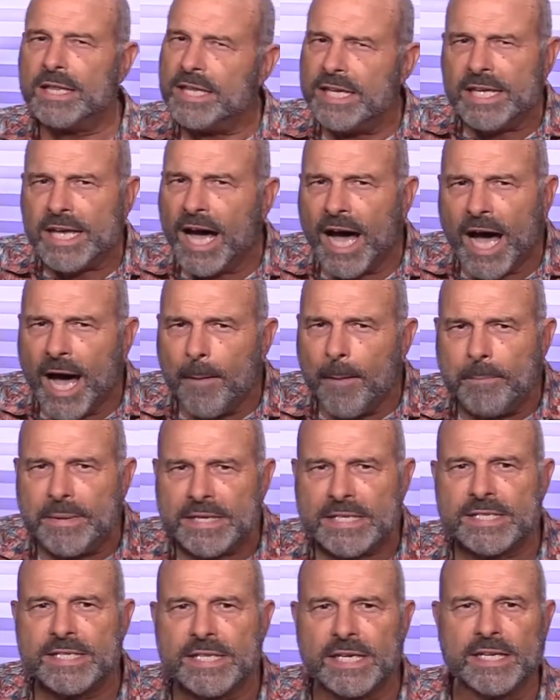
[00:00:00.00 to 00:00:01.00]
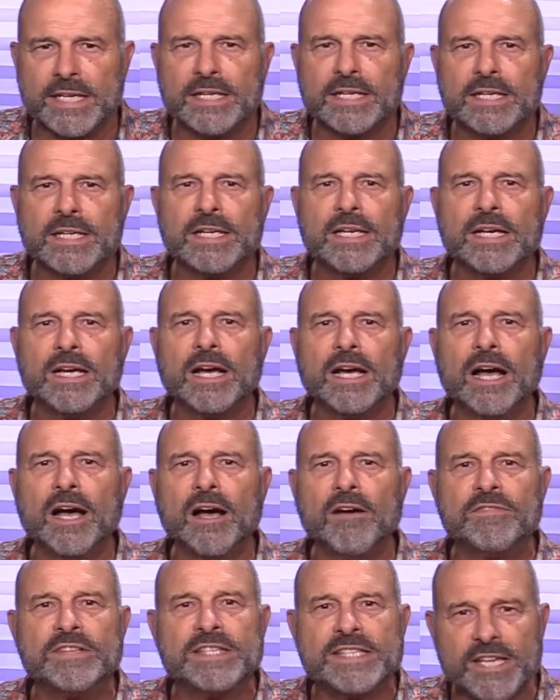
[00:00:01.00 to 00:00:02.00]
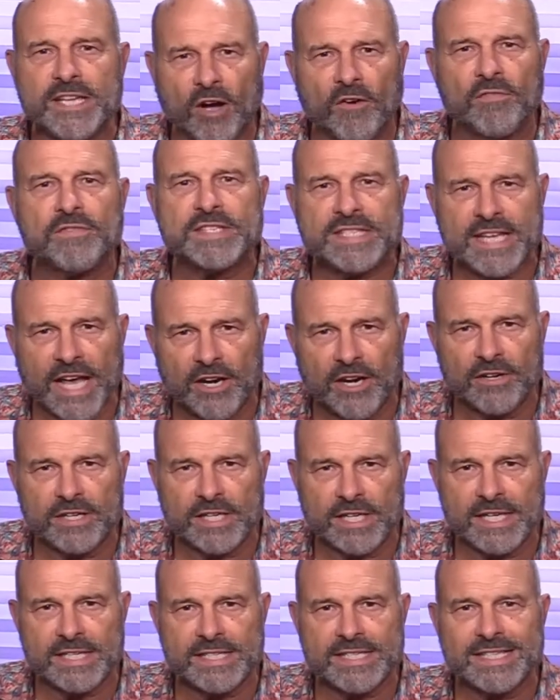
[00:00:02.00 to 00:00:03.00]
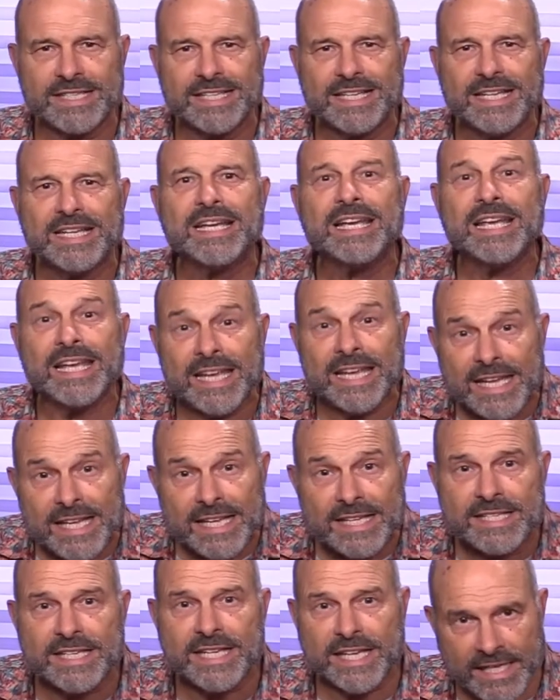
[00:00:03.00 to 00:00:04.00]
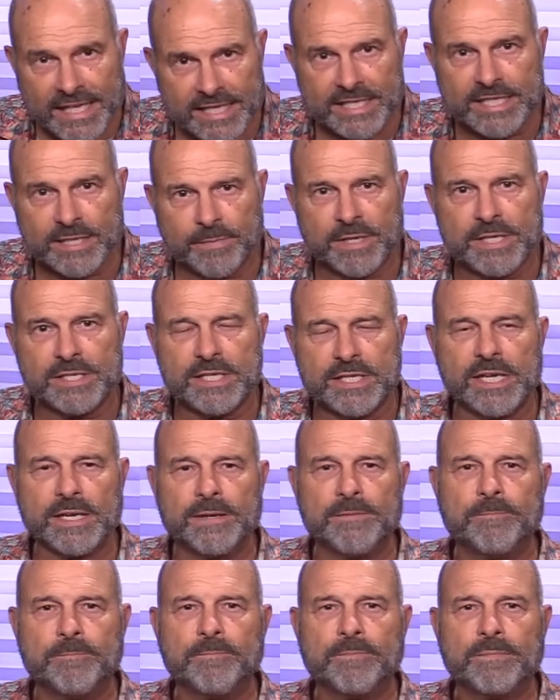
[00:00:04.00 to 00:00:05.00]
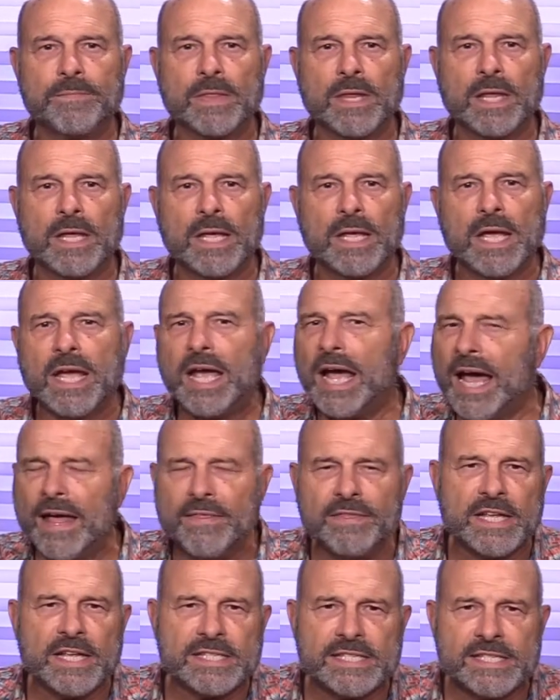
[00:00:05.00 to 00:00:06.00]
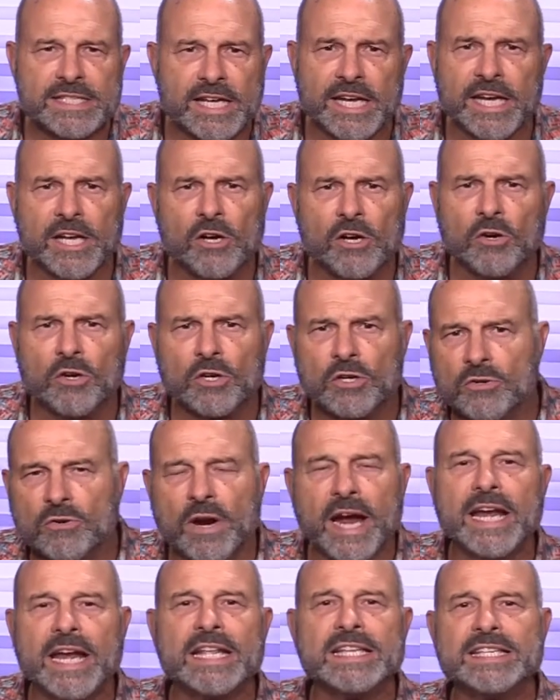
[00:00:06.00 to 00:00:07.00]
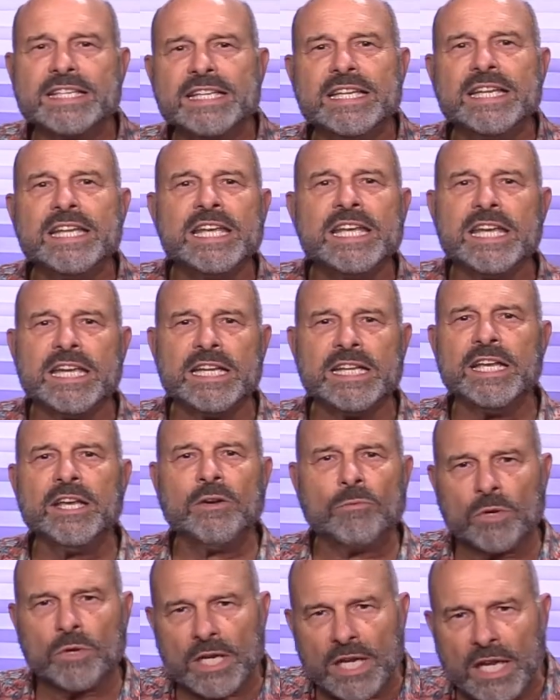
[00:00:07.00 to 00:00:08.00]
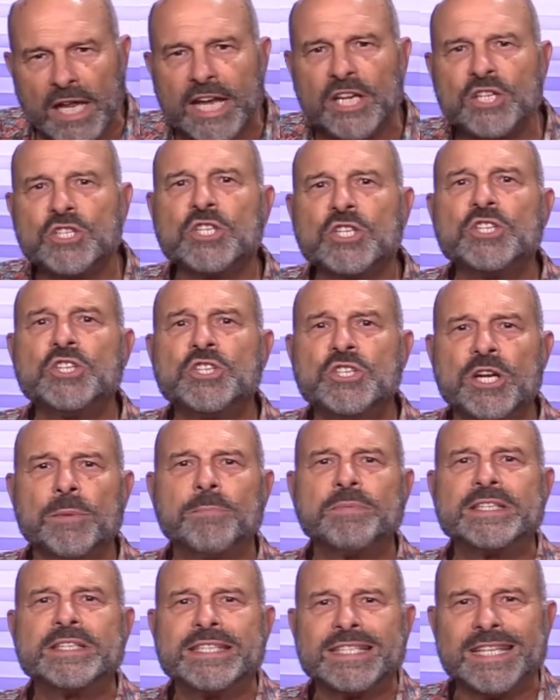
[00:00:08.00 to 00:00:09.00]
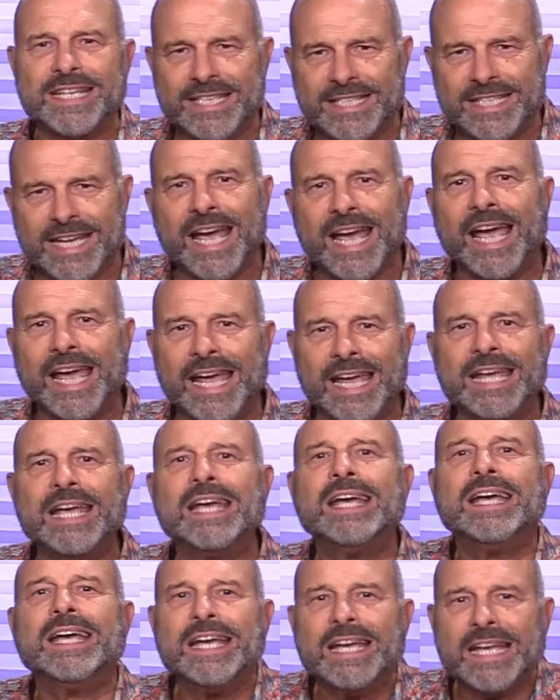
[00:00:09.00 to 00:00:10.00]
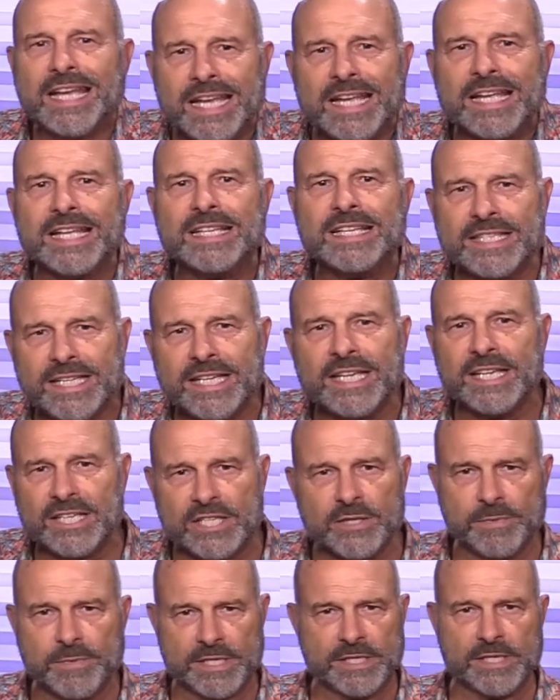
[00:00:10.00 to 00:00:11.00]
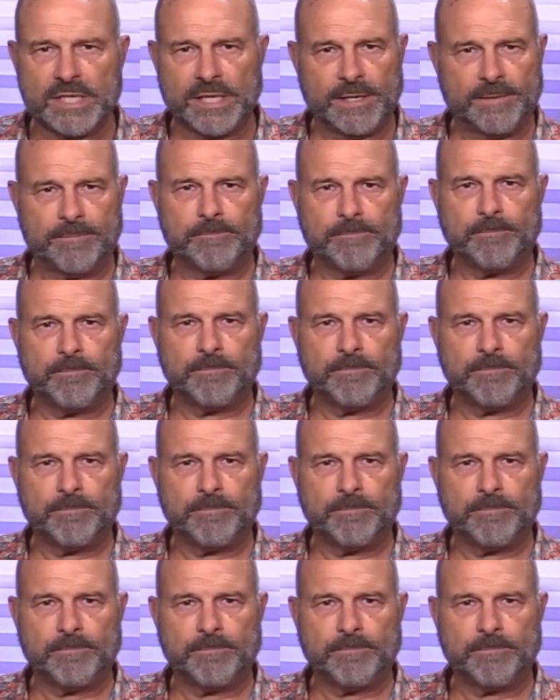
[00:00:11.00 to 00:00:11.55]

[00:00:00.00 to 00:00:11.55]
The opposite of self-centeredness is intimacy. And the single greatest need in relationships today is intimacy.